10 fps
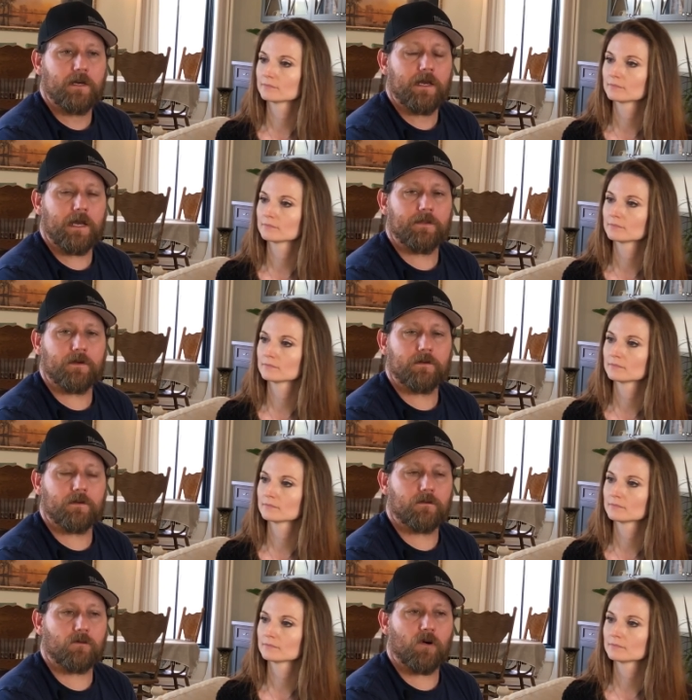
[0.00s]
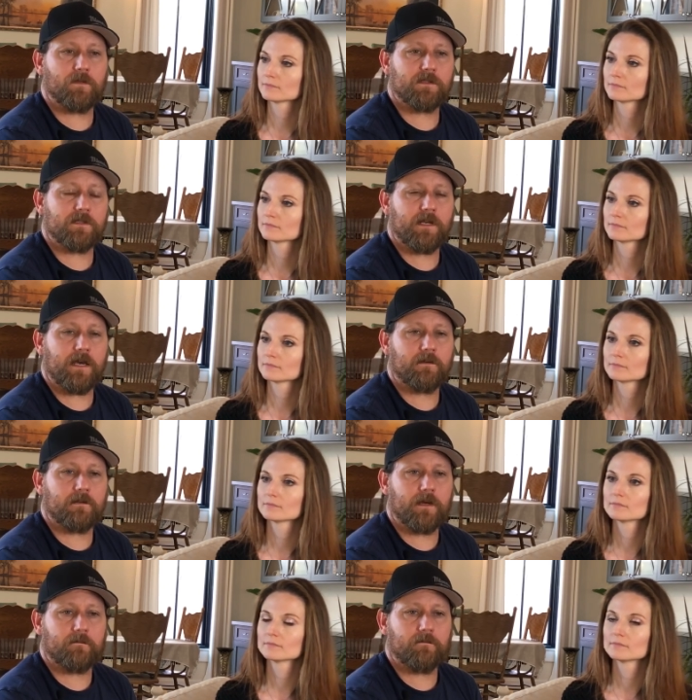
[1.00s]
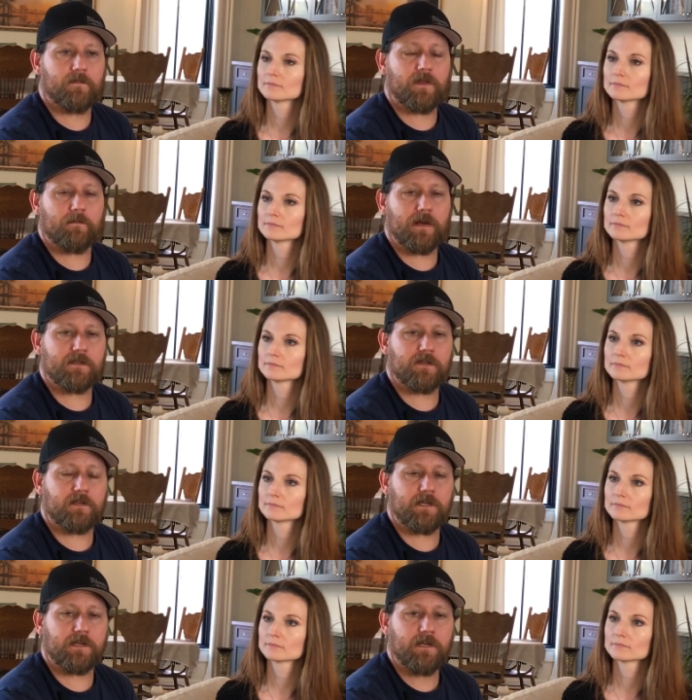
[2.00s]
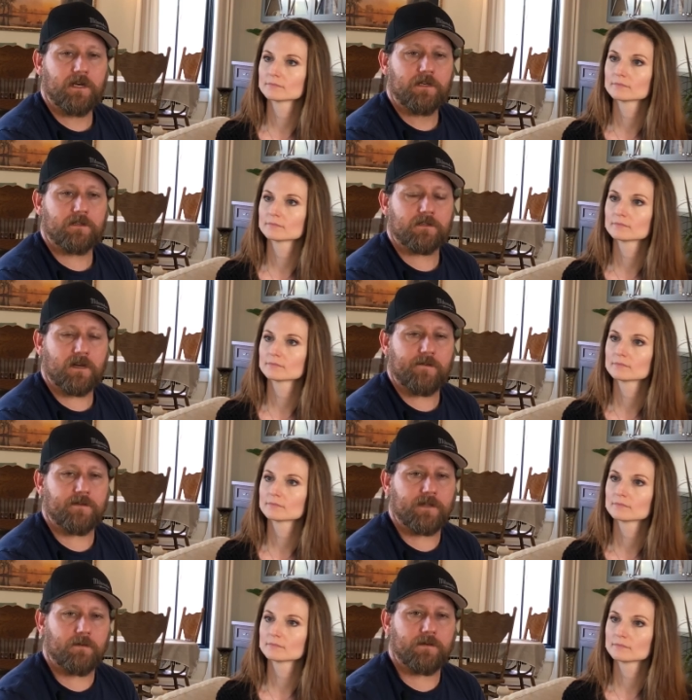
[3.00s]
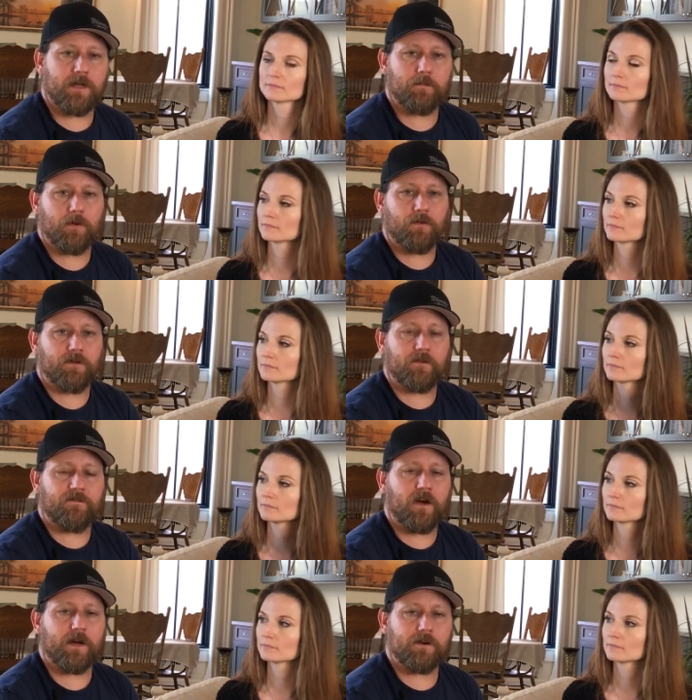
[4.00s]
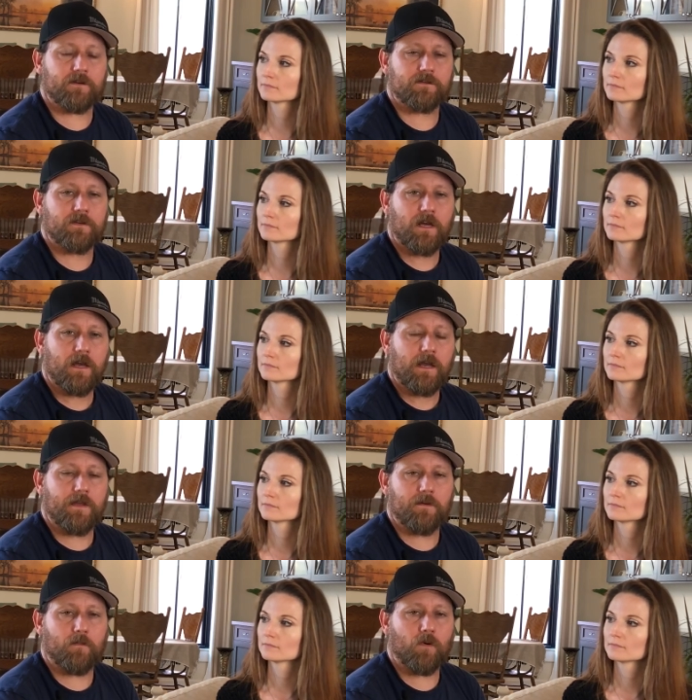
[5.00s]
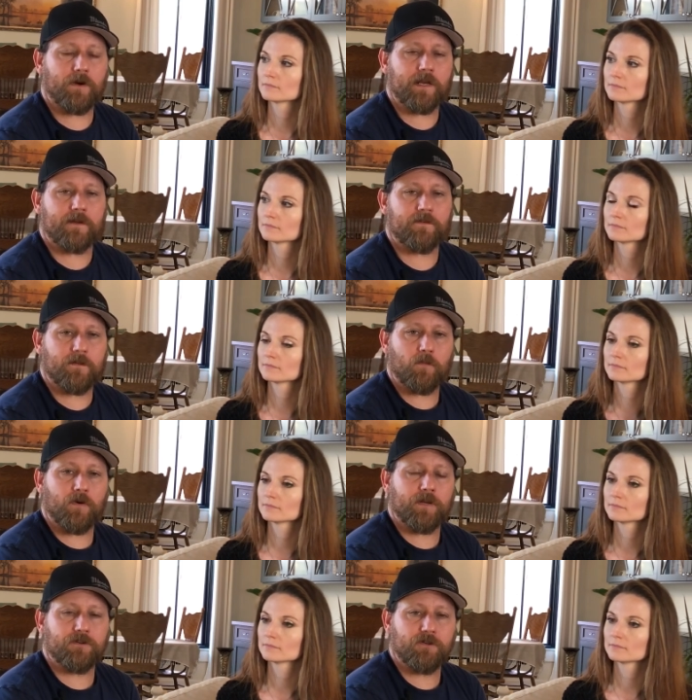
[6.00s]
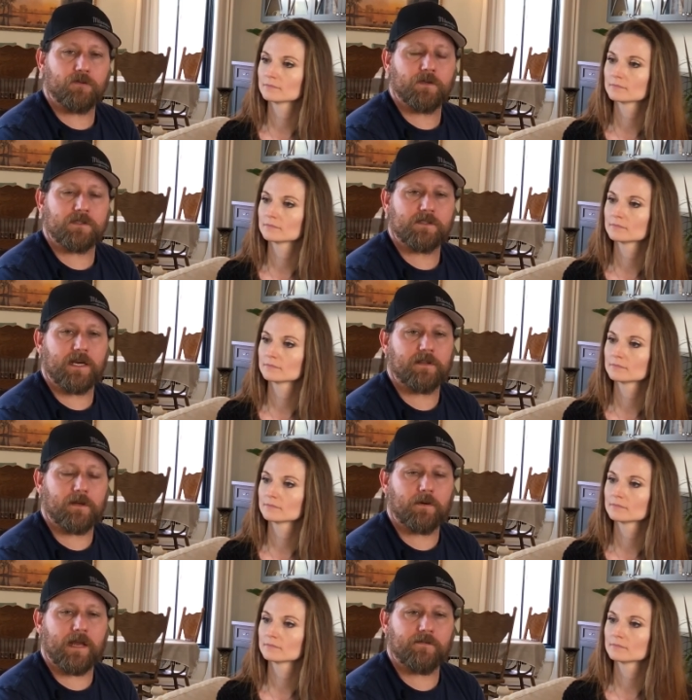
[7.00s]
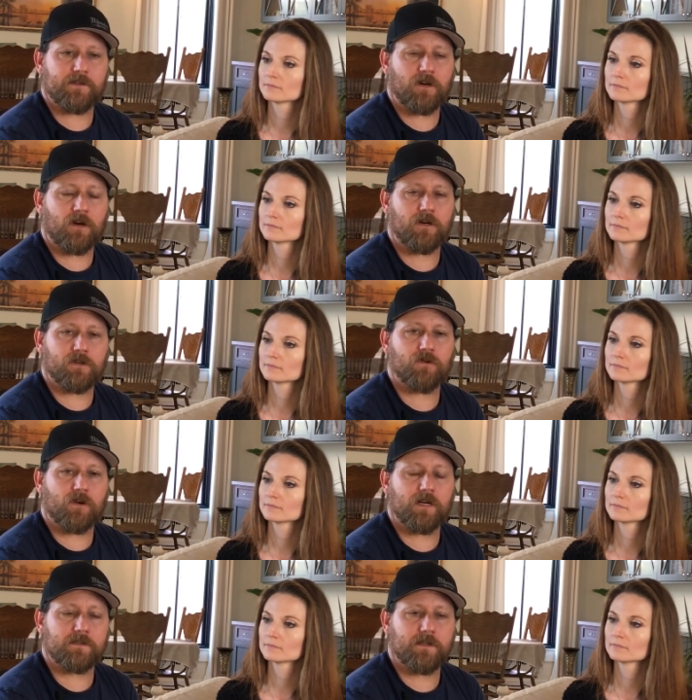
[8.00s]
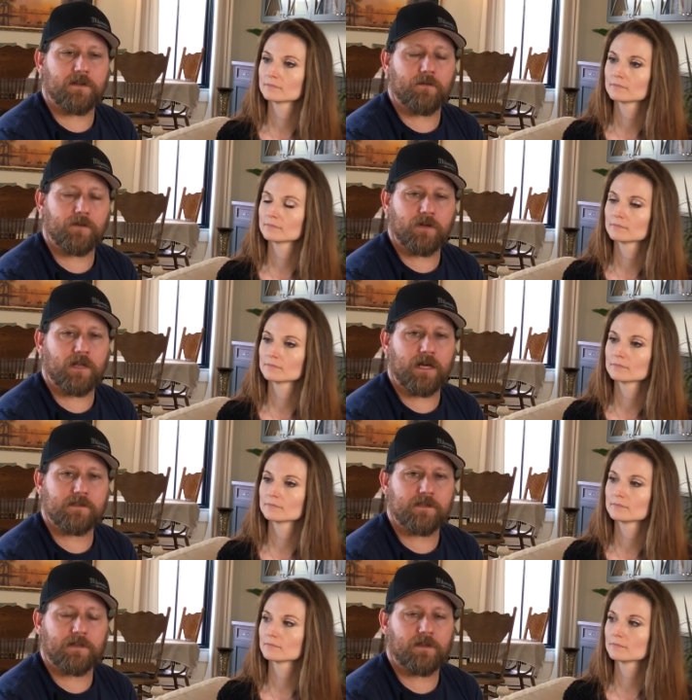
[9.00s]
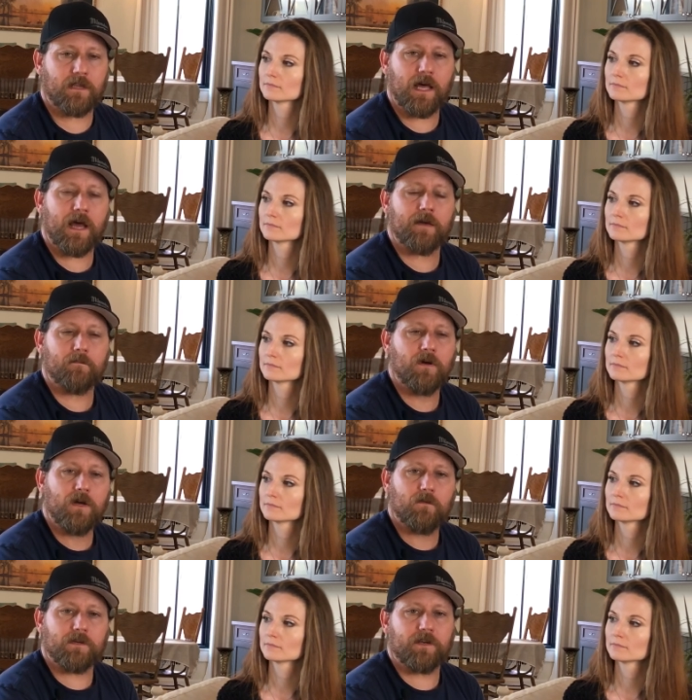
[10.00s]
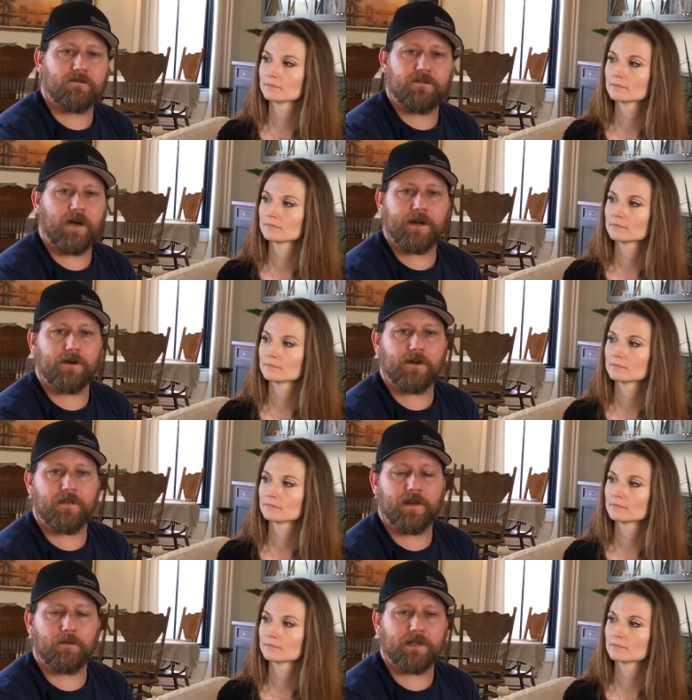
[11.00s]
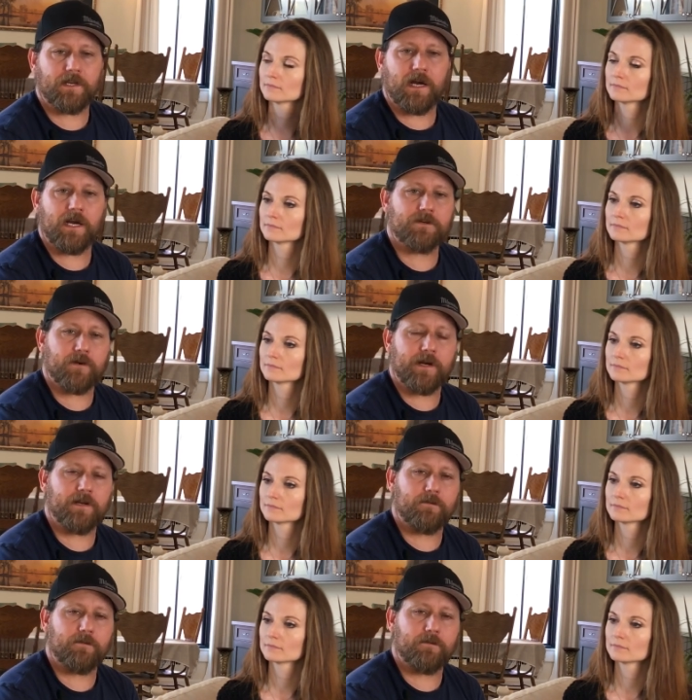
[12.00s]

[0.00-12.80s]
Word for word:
Speaker 1: and the you know Romans and that, and they they basically discovered that when they built their fires in the morning after the morning dew would set, they would have this hard crust, and they realized that the lime would get fired, and then it would get hydrated,